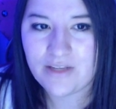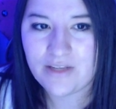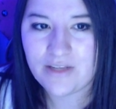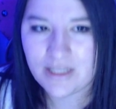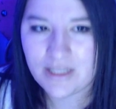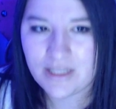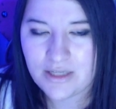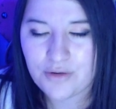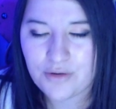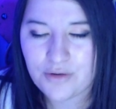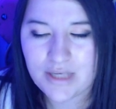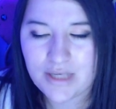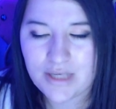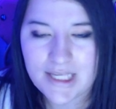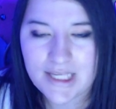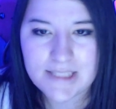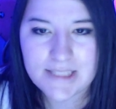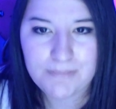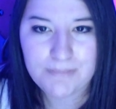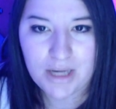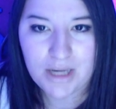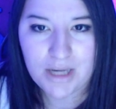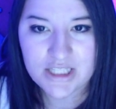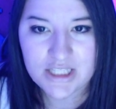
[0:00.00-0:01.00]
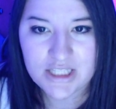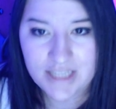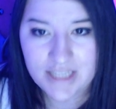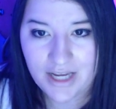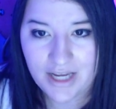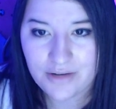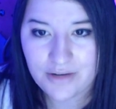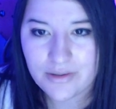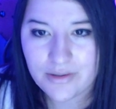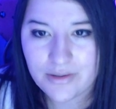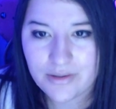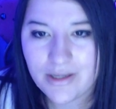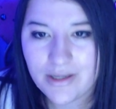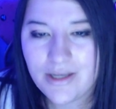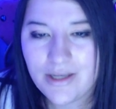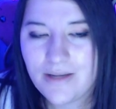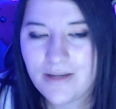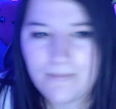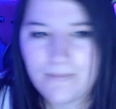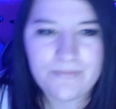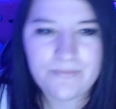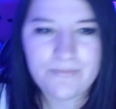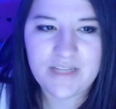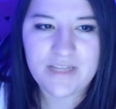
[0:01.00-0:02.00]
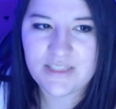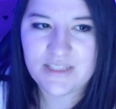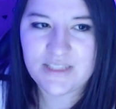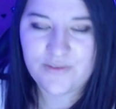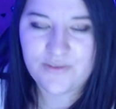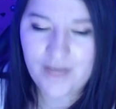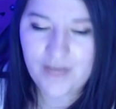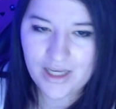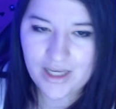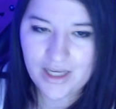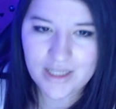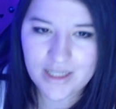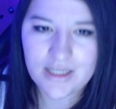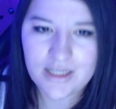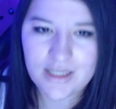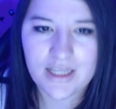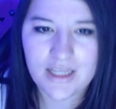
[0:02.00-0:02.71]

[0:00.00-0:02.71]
you know, he gets bogged down, that's fine.